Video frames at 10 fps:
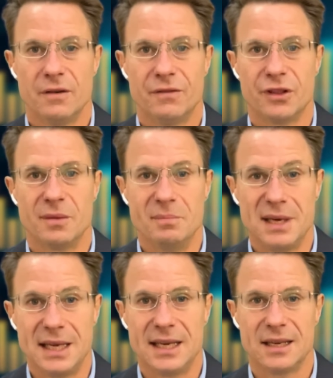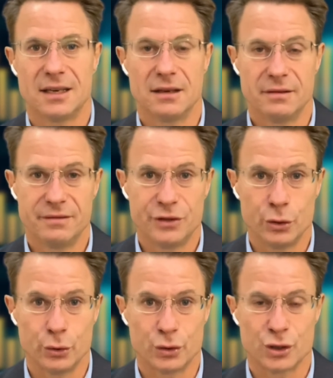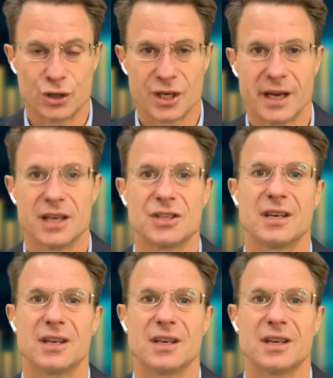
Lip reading: for the median view to change.